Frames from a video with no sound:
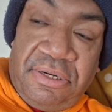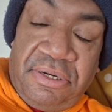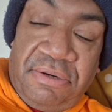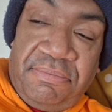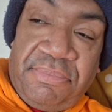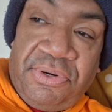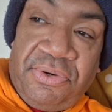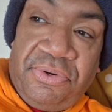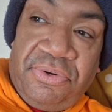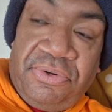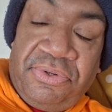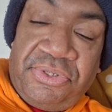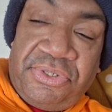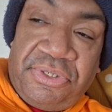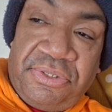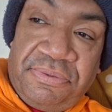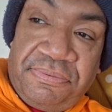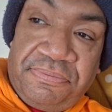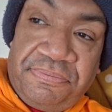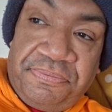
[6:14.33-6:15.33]

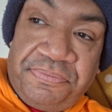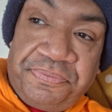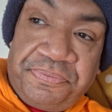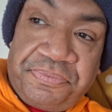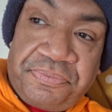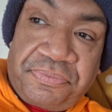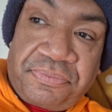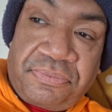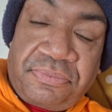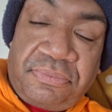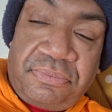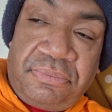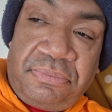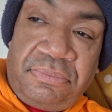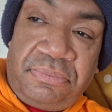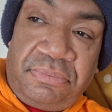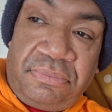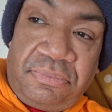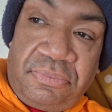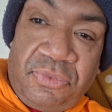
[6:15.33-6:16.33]
emerged,
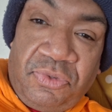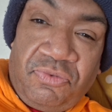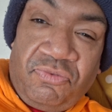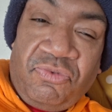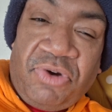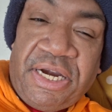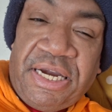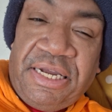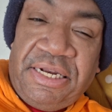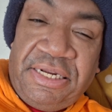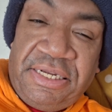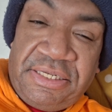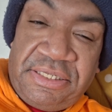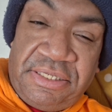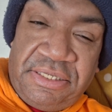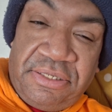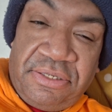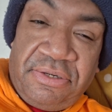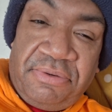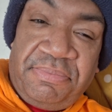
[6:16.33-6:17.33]
Ryan
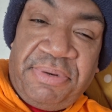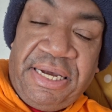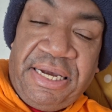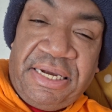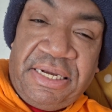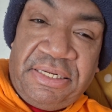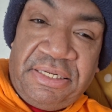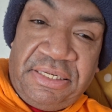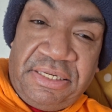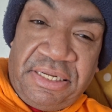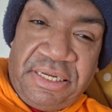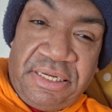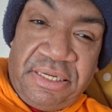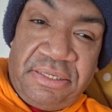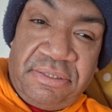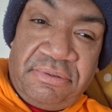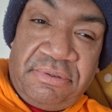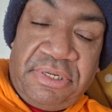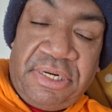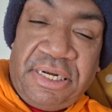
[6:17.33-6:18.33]
Leslie and her back in the
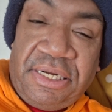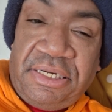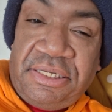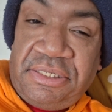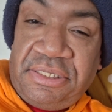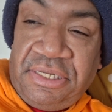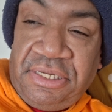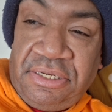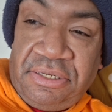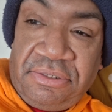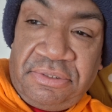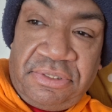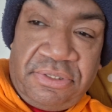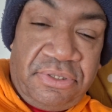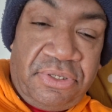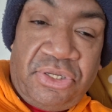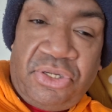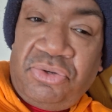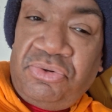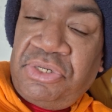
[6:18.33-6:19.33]
day, and how this thing all
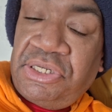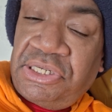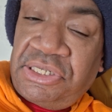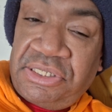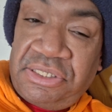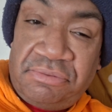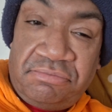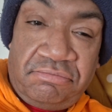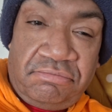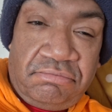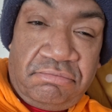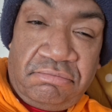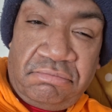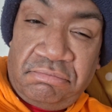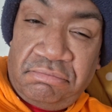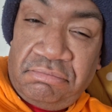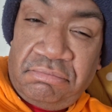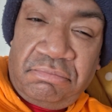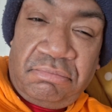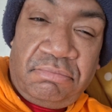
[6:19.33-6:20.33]
turned,
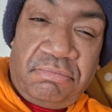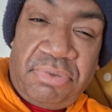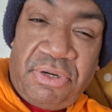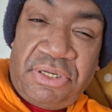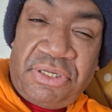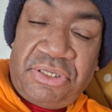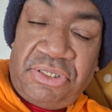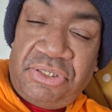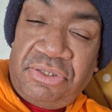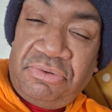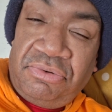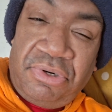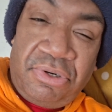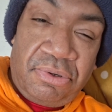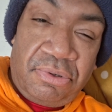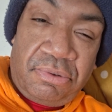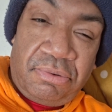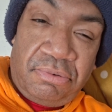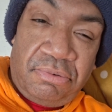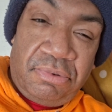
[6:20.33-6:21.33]
but you
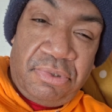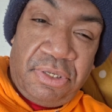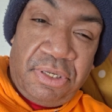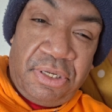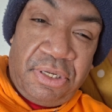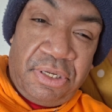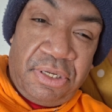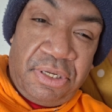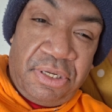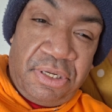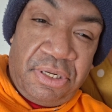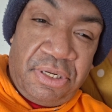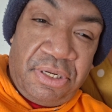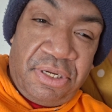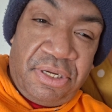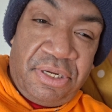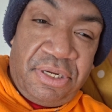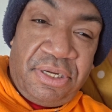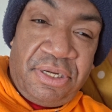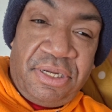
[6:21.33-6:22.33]
know,
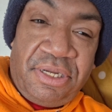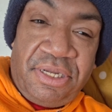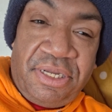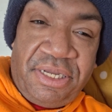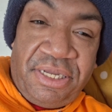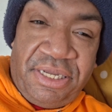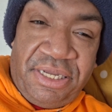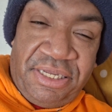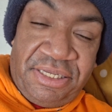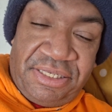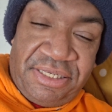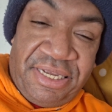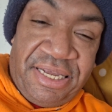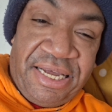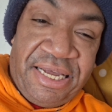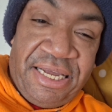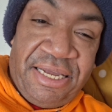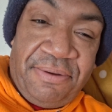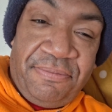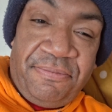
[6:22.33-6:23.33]
it's
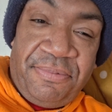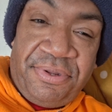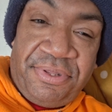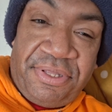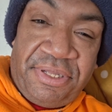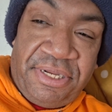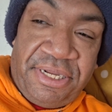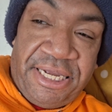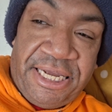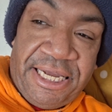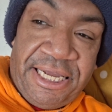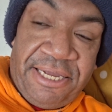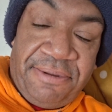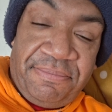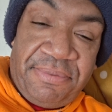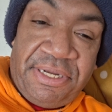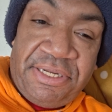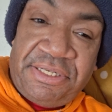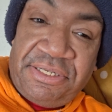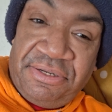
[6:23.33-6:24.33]
game within
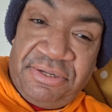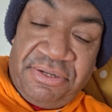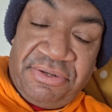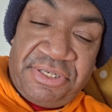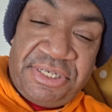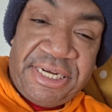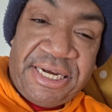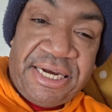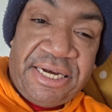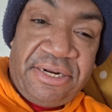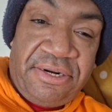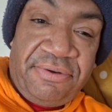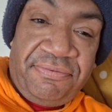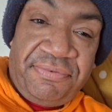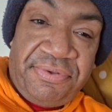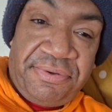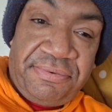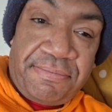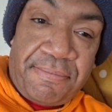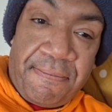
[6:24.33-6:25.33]
game until they're tired
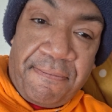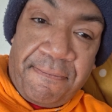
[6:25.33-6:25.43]
of you.